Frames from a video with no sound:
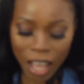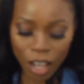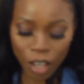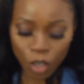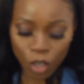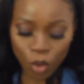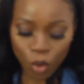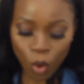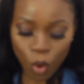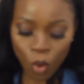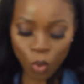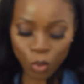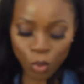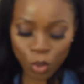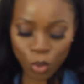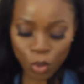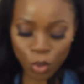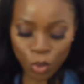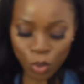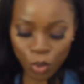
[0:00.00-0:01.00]
go
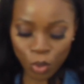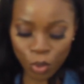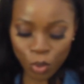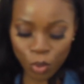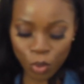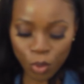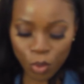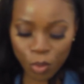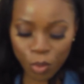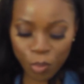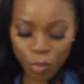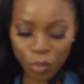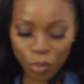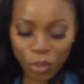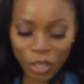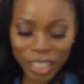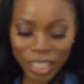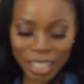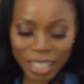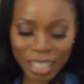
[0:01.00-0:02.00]
to
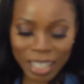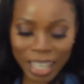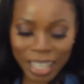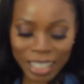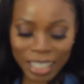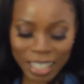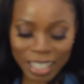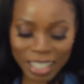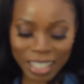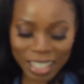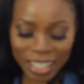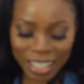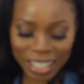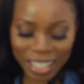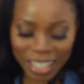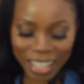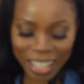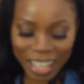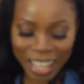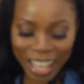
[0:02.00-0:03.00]
presets
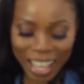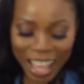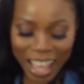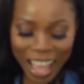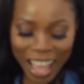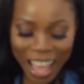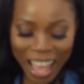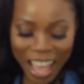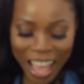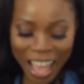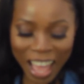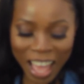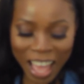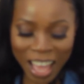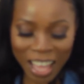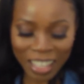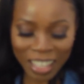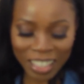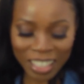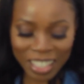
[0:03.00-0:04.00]

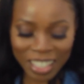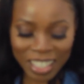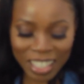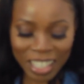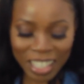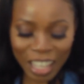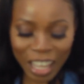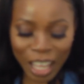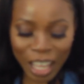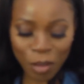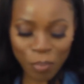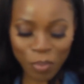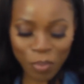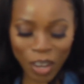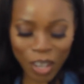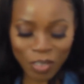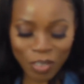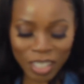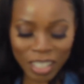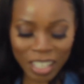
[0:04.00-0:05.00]
and select
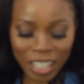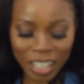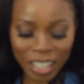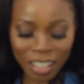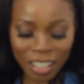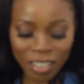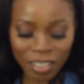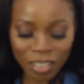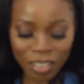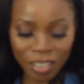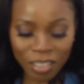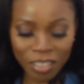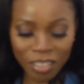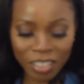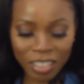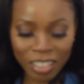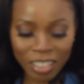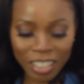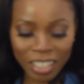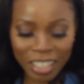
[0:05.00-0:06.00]
brown skin girl
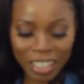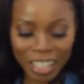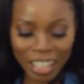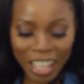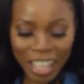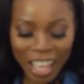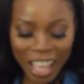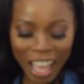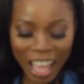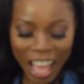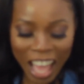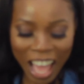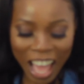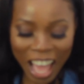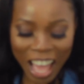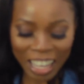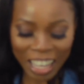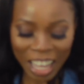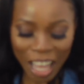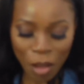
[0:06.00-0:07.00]

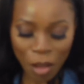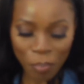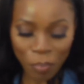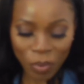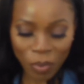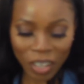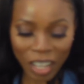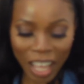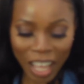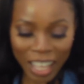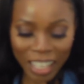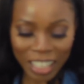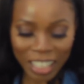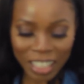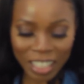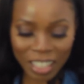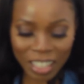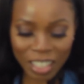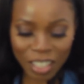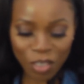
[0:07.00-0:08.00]
and apply
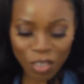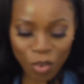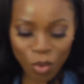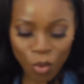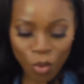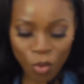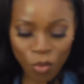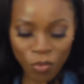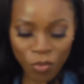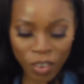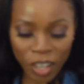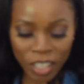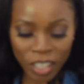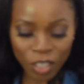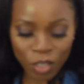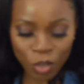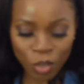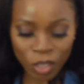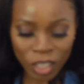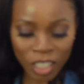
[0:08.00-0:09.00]
it over.
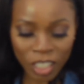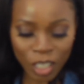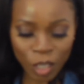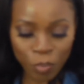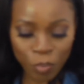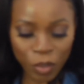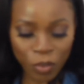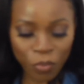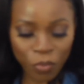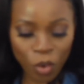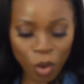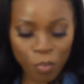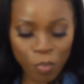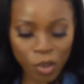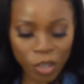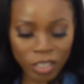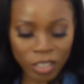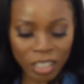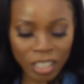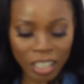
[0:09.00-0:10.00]
So this is before
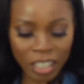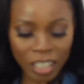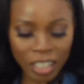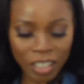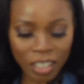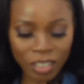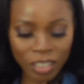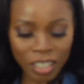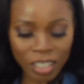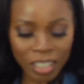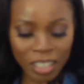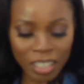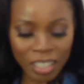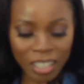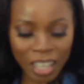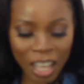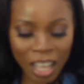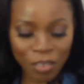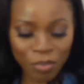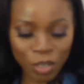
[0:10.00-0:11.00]
brown skin girl, this is
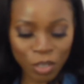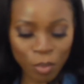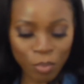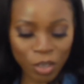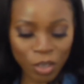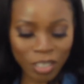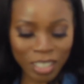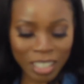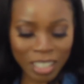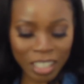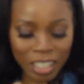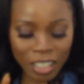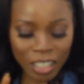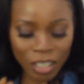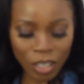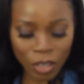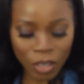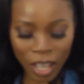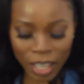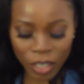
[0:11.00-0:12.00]
after brown skin
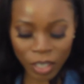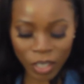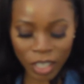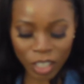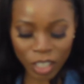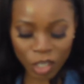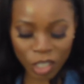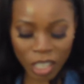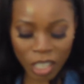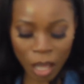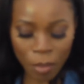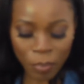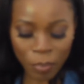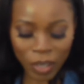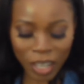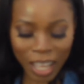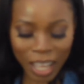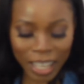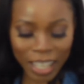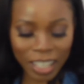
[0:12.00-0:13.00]
girl, and you can just
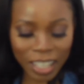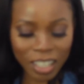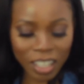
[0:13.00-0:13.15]
apply it